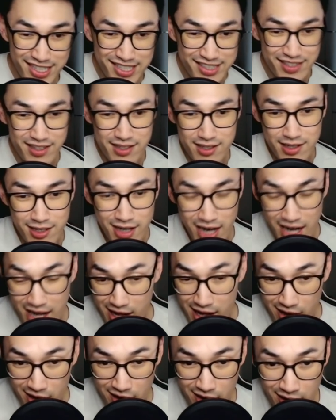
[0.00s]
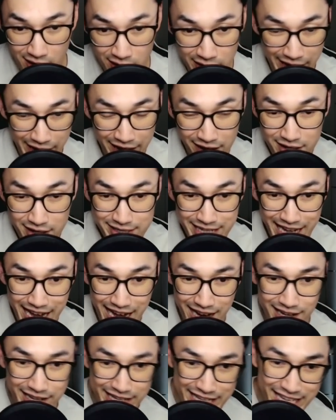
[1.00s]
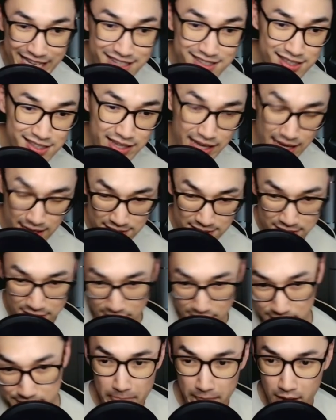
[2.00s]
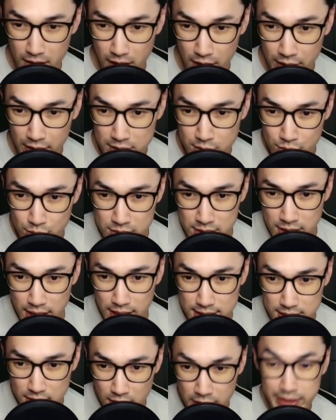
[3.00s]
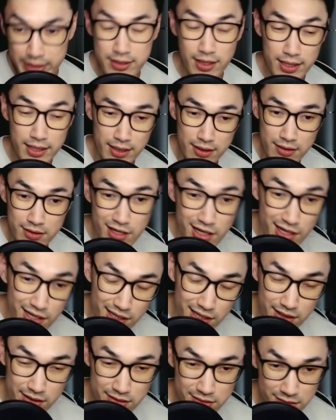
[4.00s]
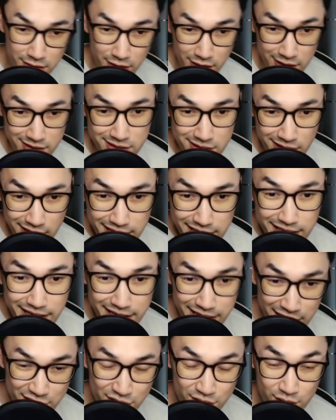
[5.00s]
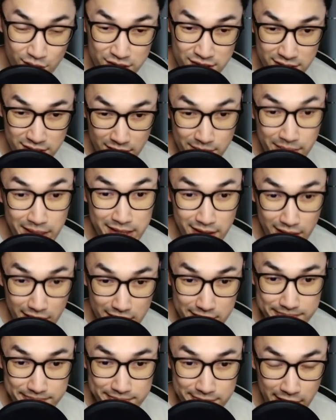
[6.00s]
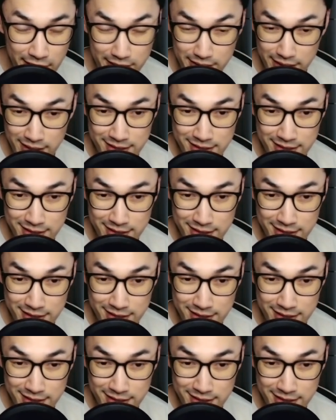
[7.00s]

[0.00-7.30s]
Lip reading: tier, her air attack, easy S tier. All right, so who's next? Okay, Ducky. Look, Ducky can actually go suck my duck, right? It's